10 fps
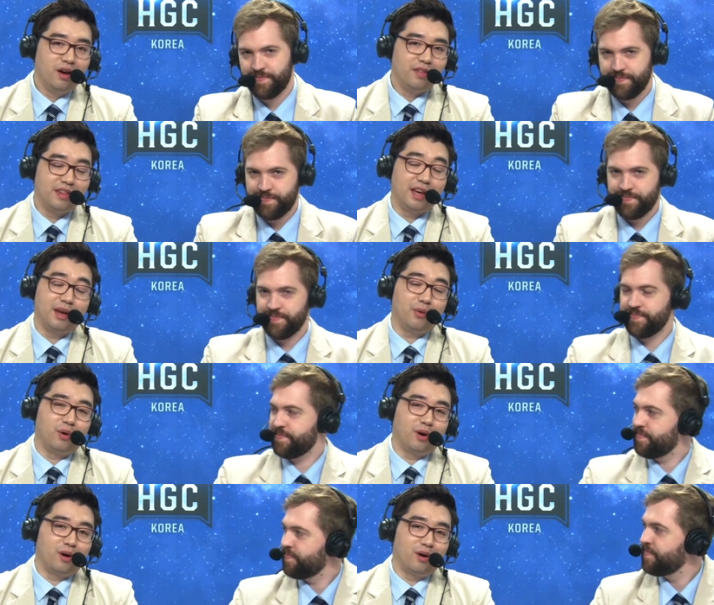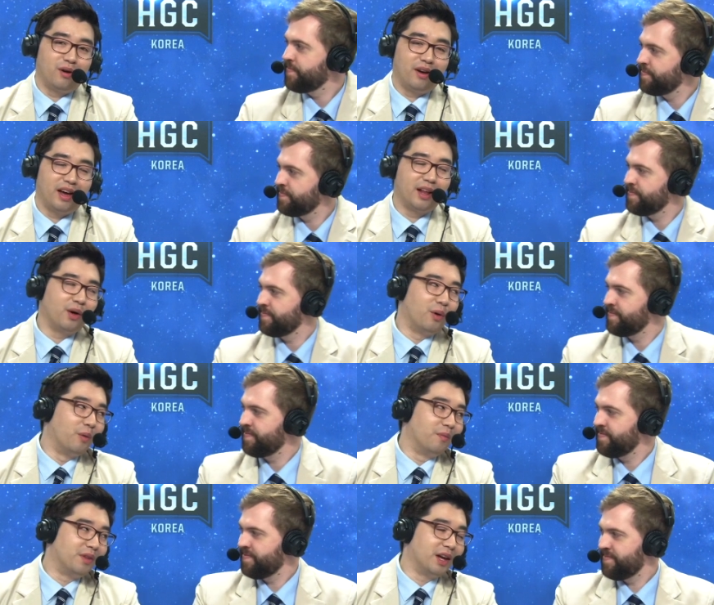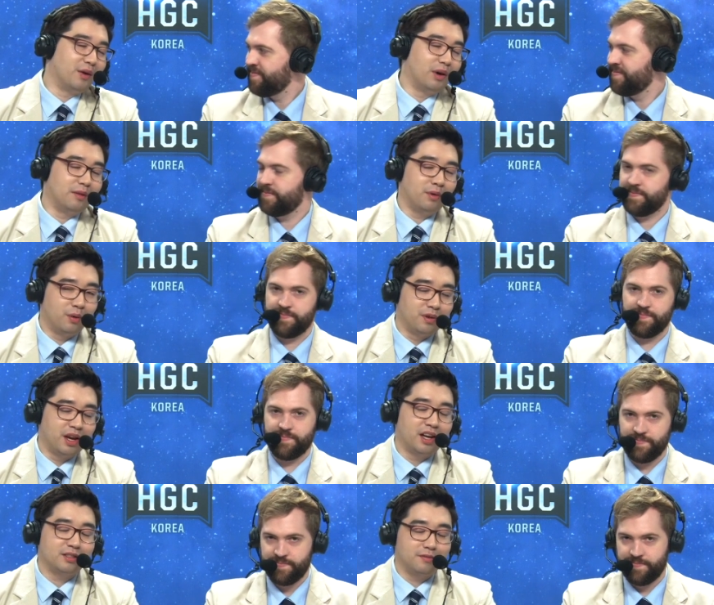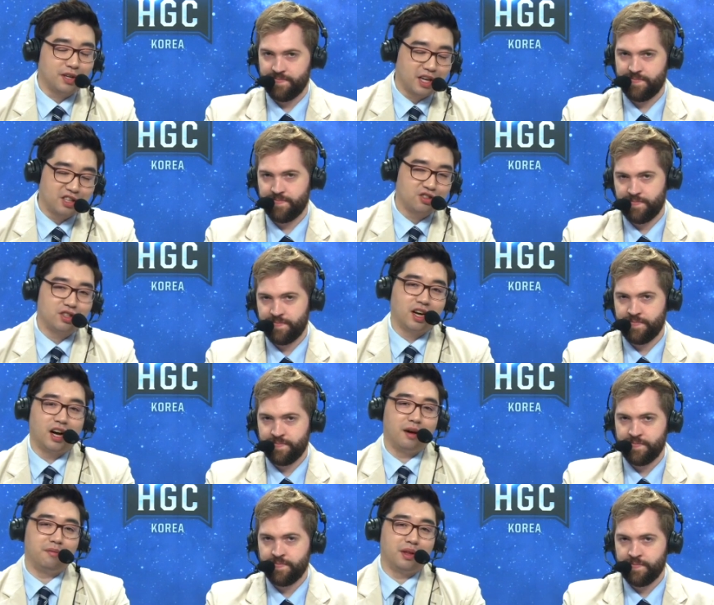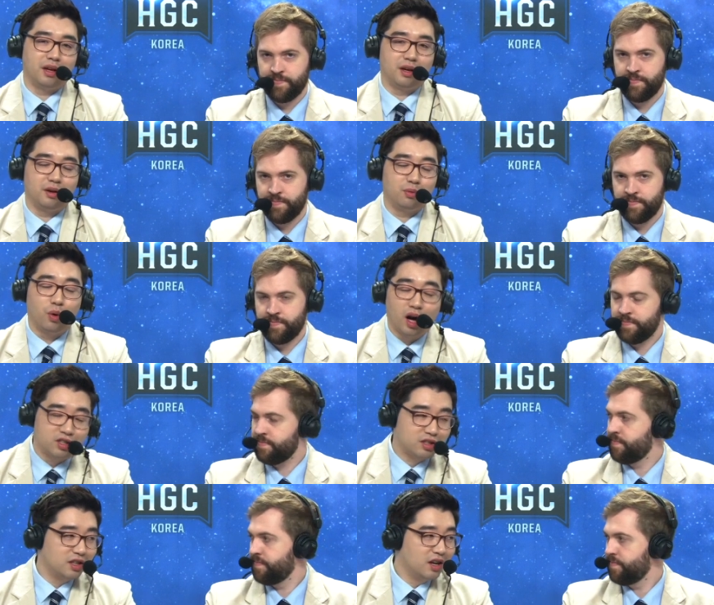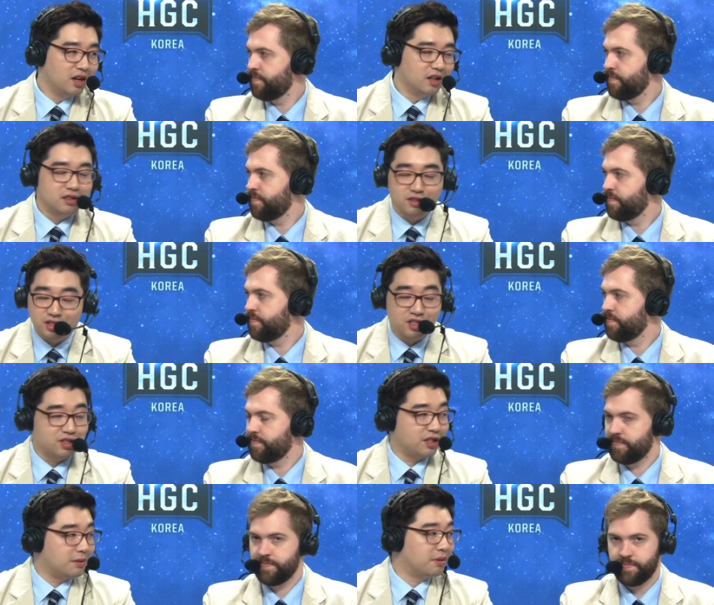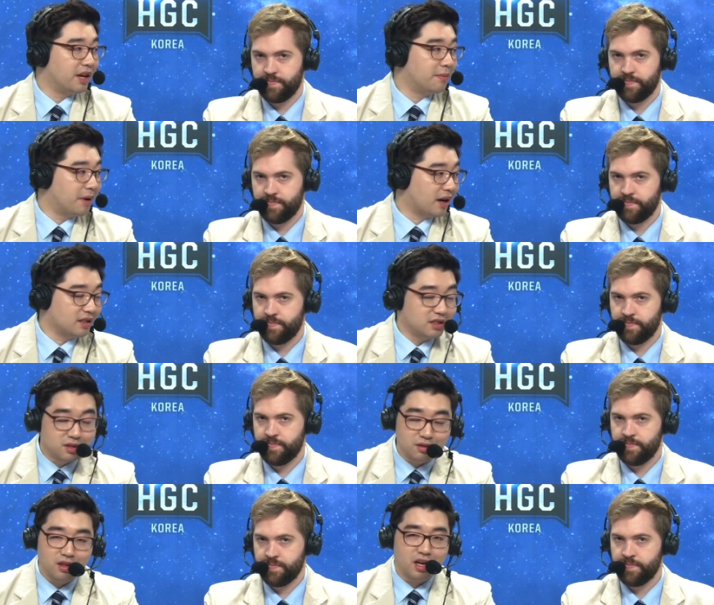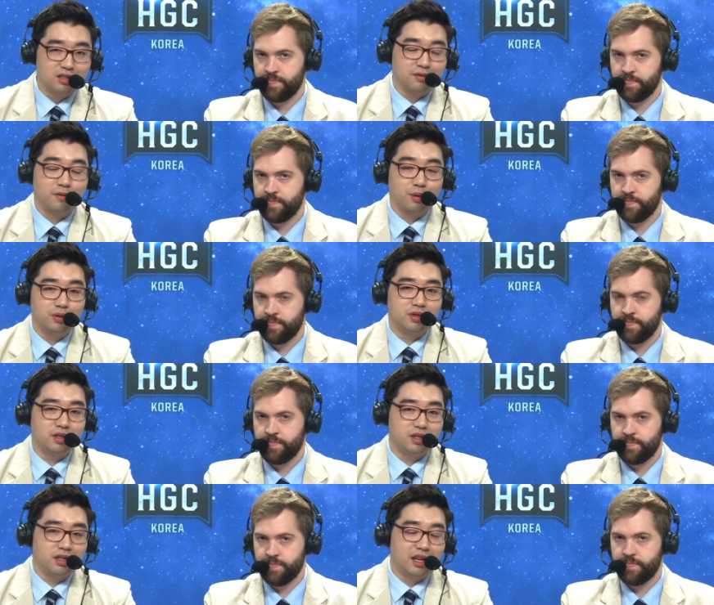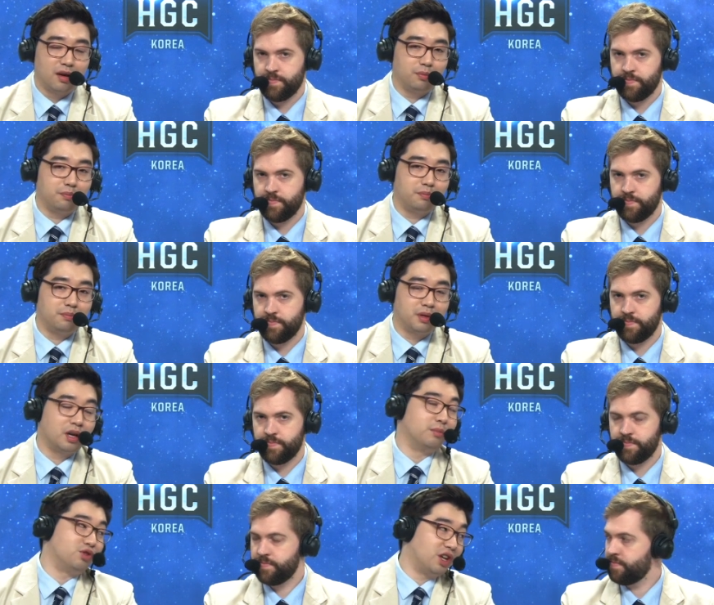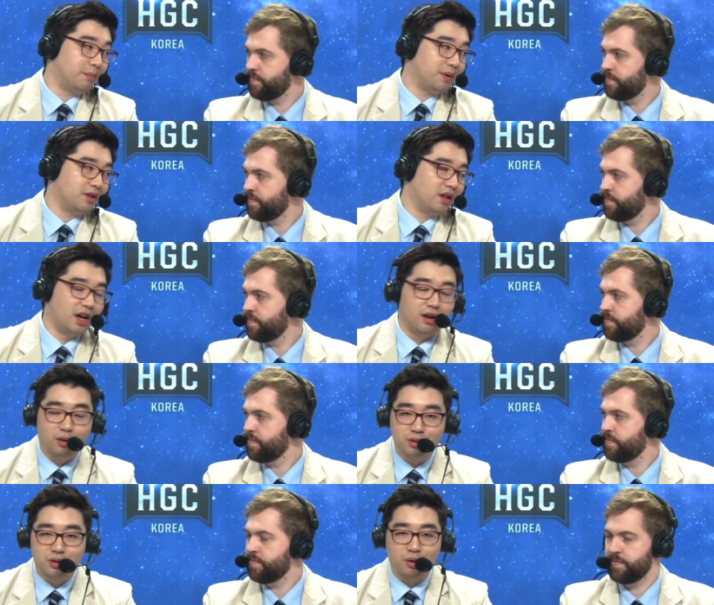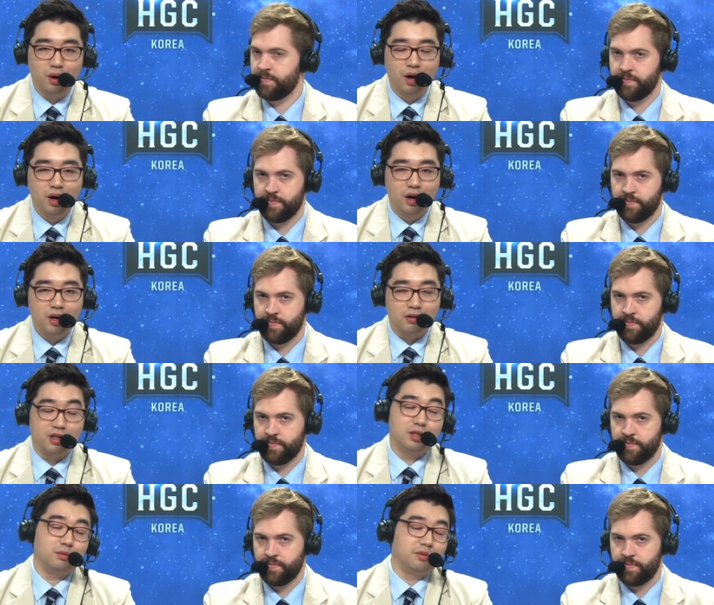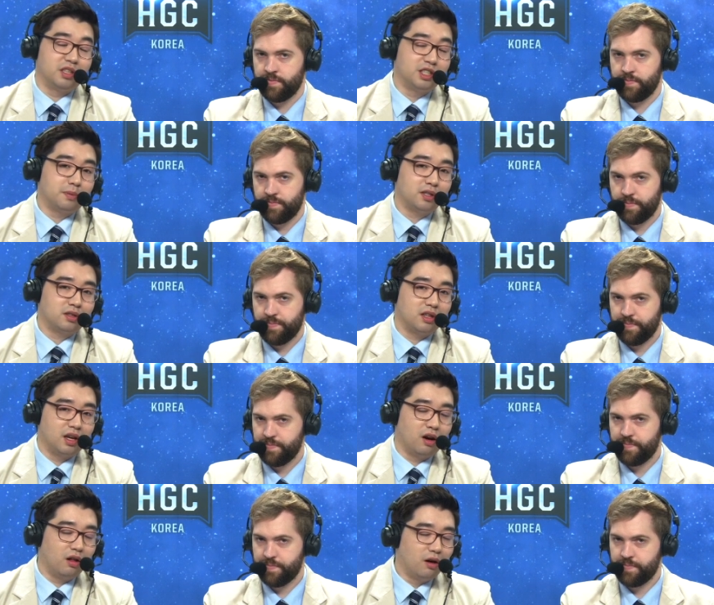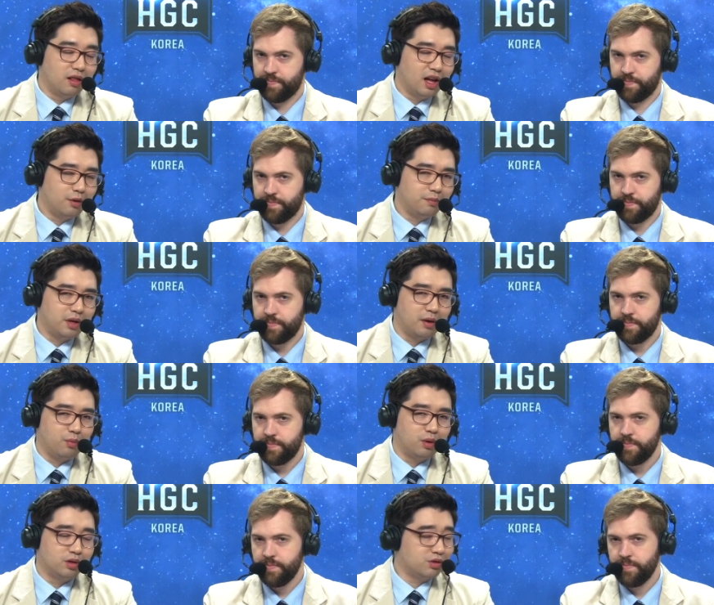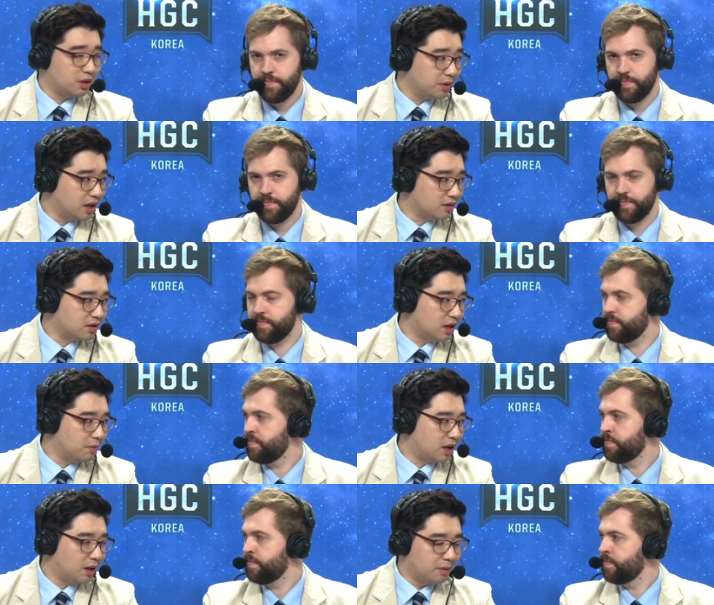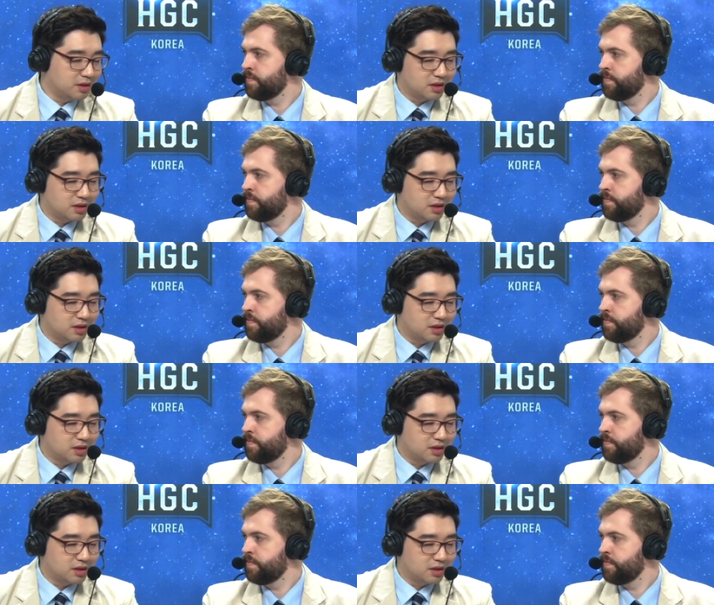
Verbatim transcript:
Speaker 1: they were at home. They went home. They had some vacation time. They watched their sister team play back in Eastern Clash. Of course, they did not become the champion. And also, Crazy Moving, especially, a, a lot of them were streaming at the same time and